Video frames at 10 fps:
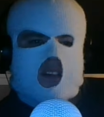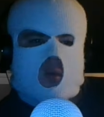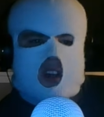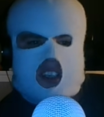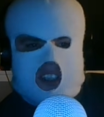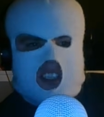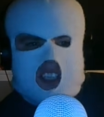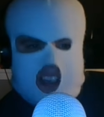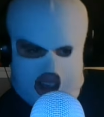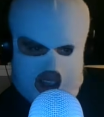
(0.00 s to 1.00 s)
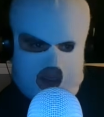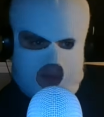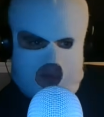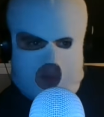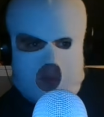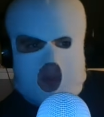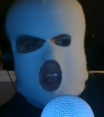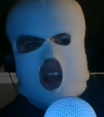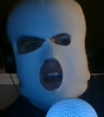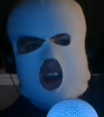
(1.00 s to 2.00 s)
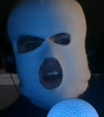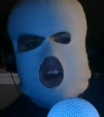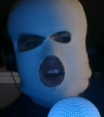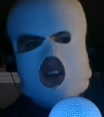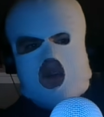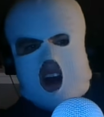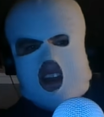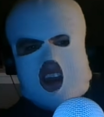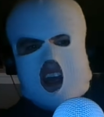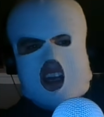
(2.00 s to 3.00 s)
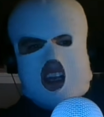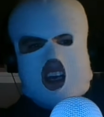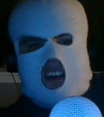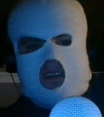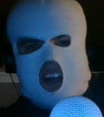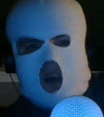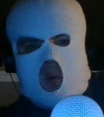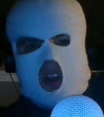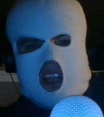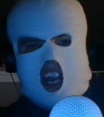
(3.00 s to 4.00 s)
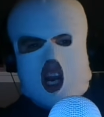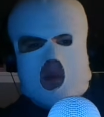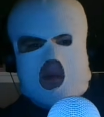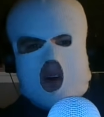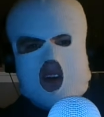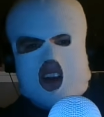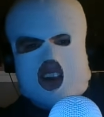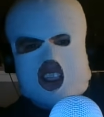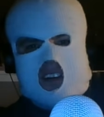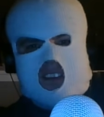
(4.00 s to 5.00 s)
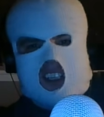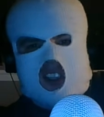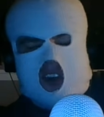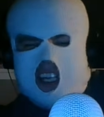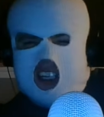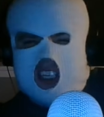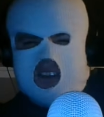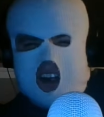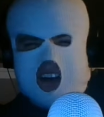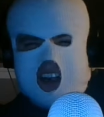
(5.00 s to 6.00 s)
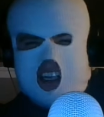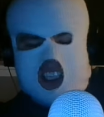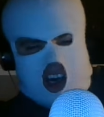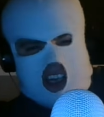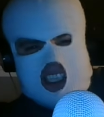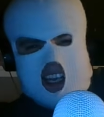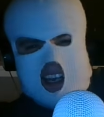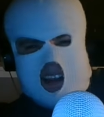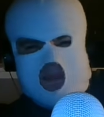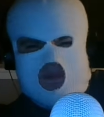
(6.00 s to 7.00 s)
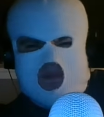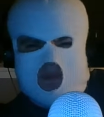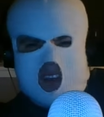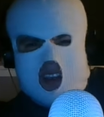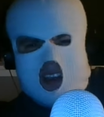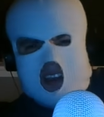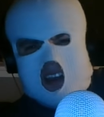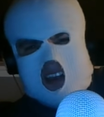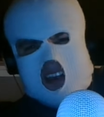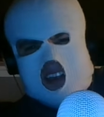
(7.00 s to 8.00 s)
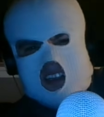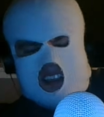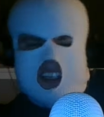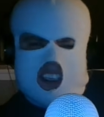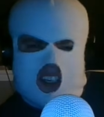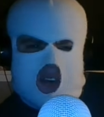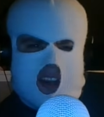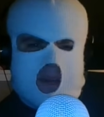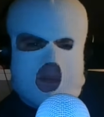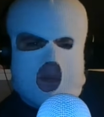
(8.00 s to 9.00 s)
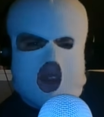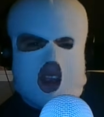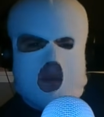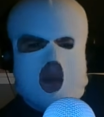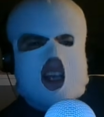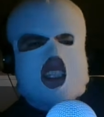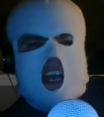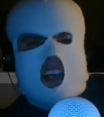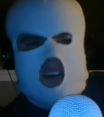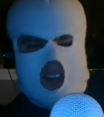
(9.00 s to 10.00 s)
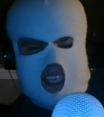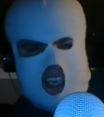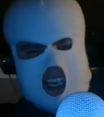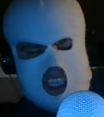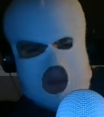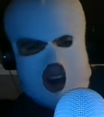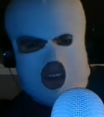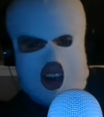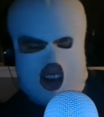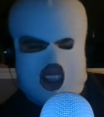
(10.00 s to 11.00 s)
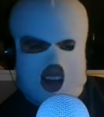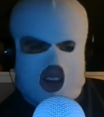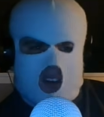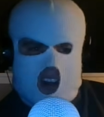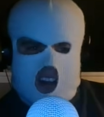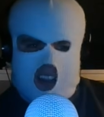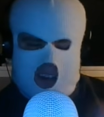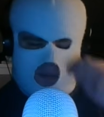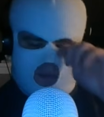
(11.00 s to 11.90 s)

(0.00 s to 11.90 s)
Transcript: Question 6. You find the idea of networking or promoting yourself to strangers very daunting. Disagree, because I do these ASMR videos after all, and